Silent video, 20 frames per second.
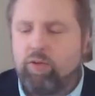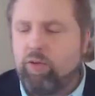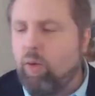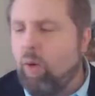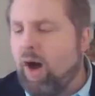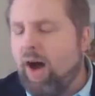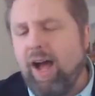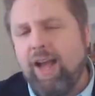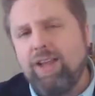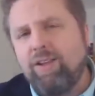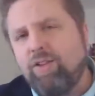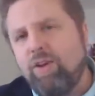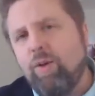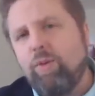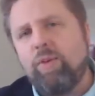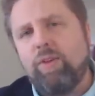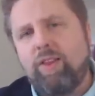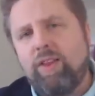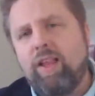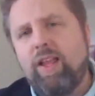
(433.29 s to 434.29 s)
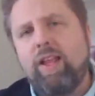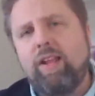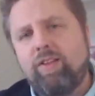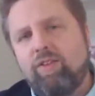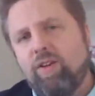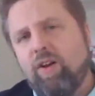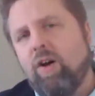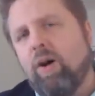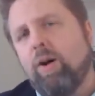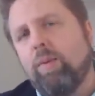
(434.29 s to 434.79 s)
So I don't think
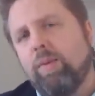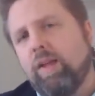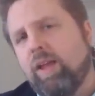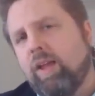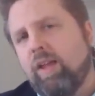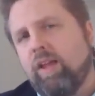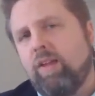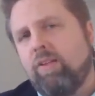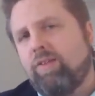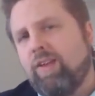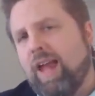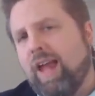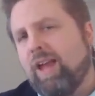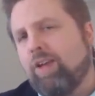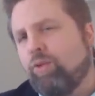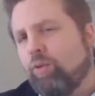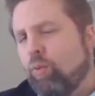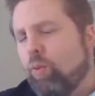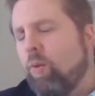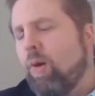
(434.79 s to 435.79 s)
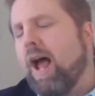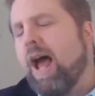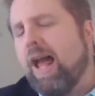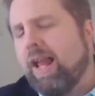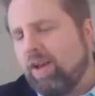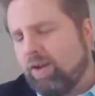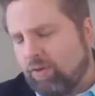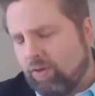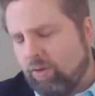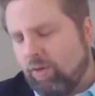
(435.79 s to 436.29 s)
Tommy is as
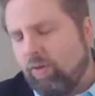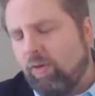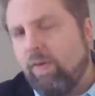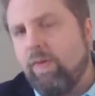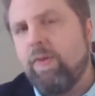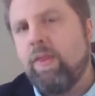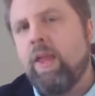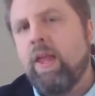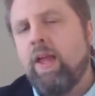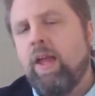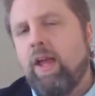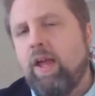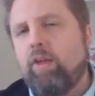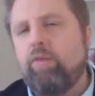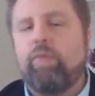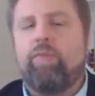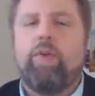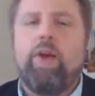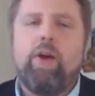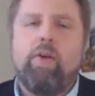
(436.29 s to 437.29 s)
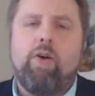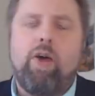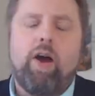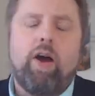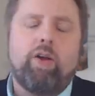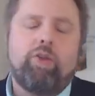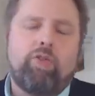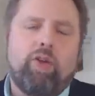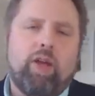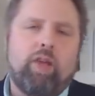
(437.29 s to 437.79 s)
radical as
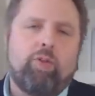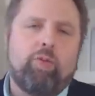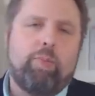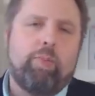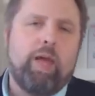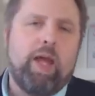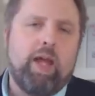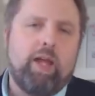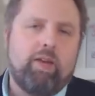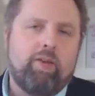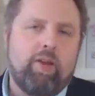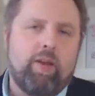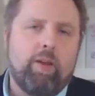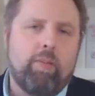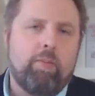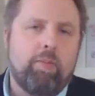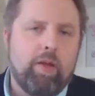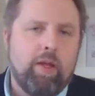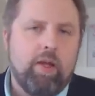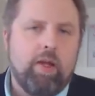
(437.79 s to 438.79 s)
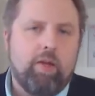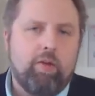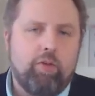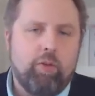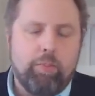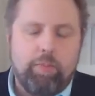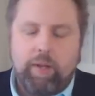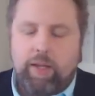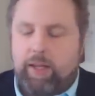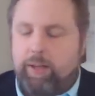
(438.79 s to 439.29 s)
Farage has pegged him
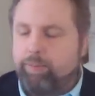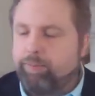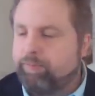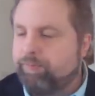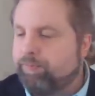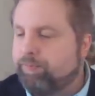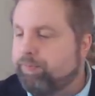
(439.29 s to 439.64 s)
to be.